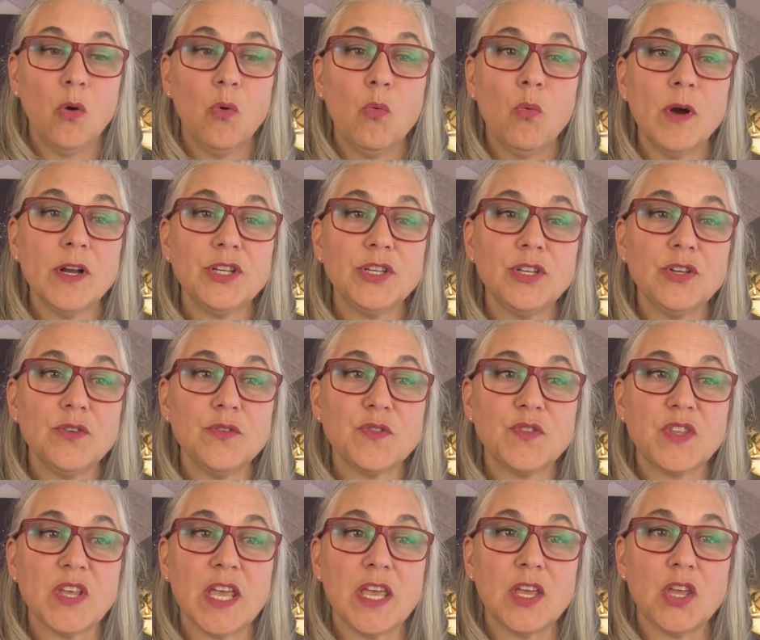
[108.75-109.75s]
What do you
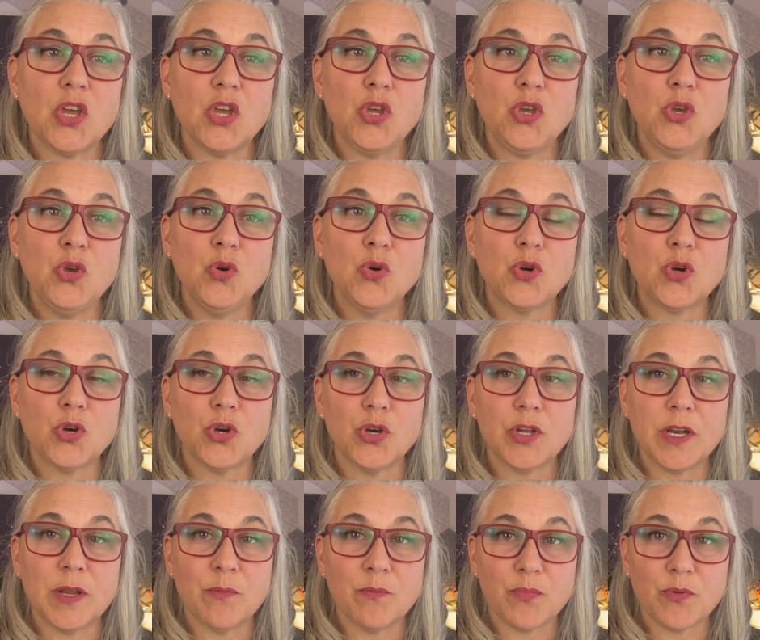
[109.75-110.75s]
think you could,
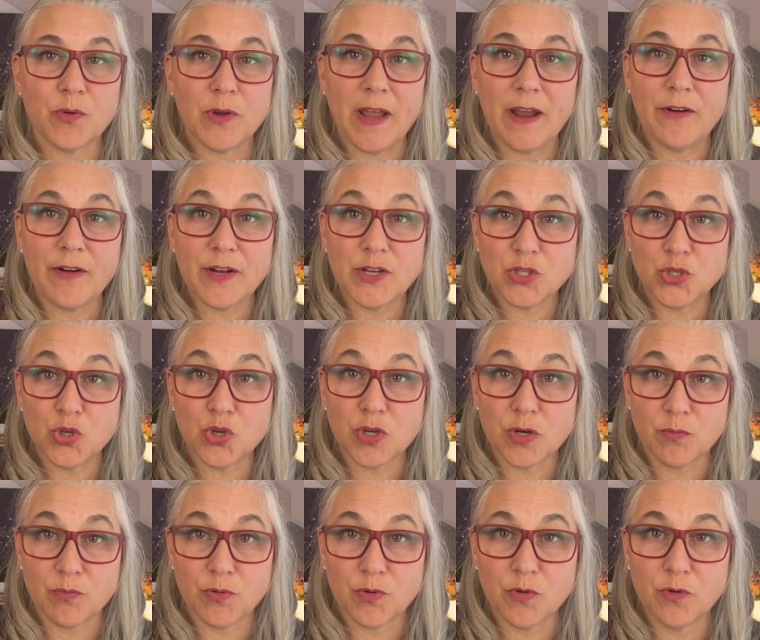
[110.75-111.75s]
imp- areas you could
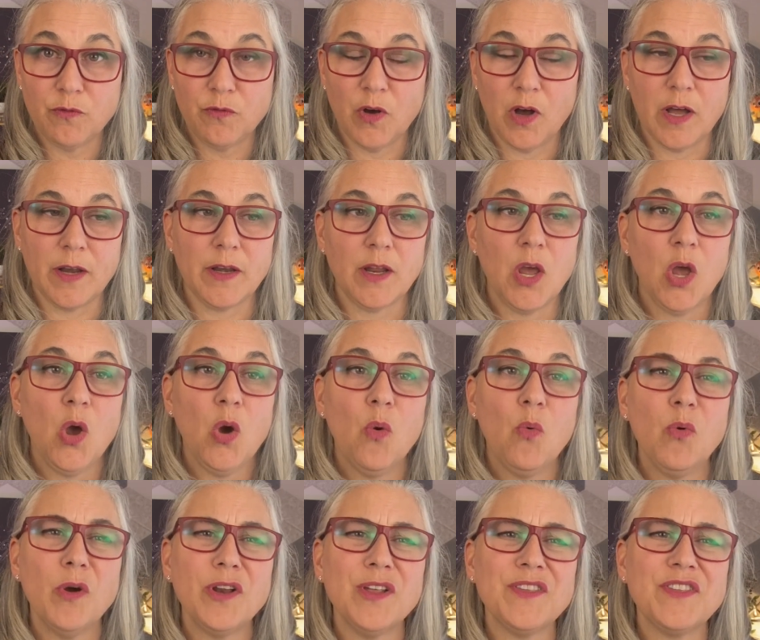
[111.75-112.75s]
improve on?
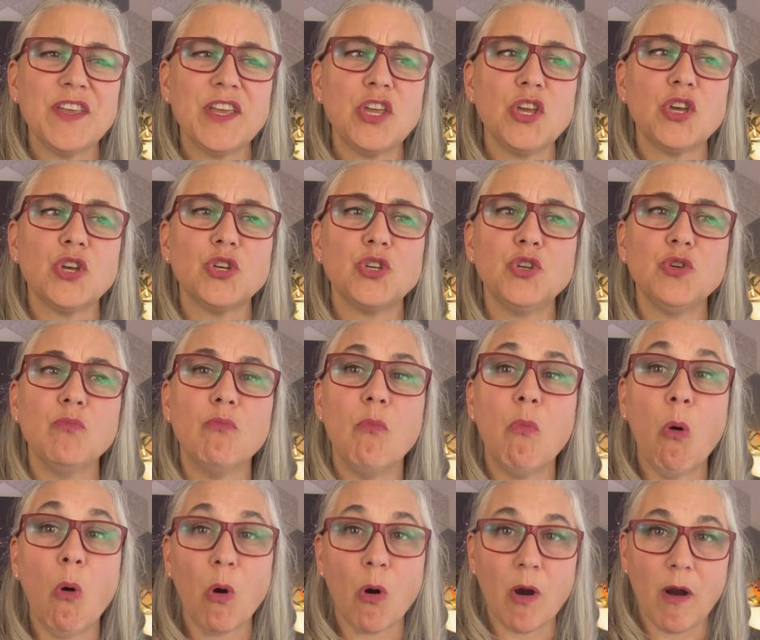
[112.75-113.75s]
What do you think you could do
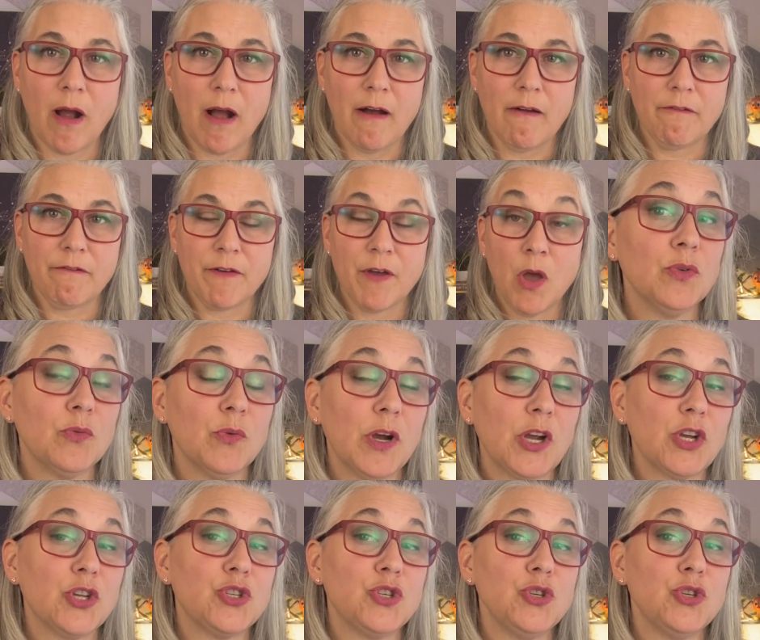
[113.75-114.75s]
more of? What
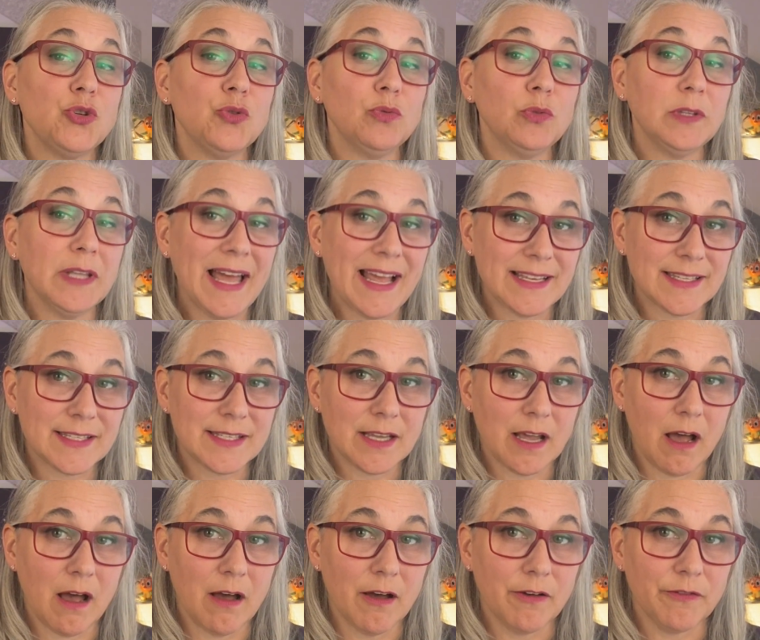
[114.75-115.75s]
could you do less
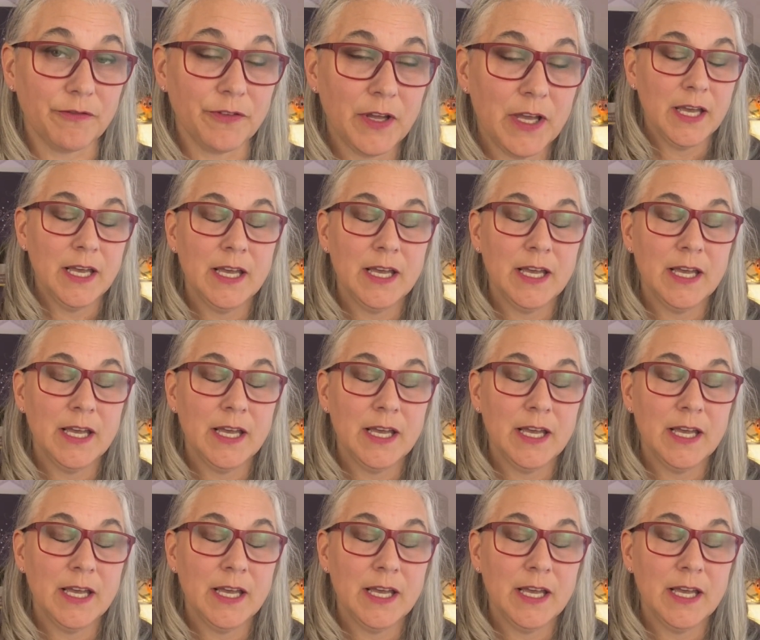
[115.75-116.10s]
of?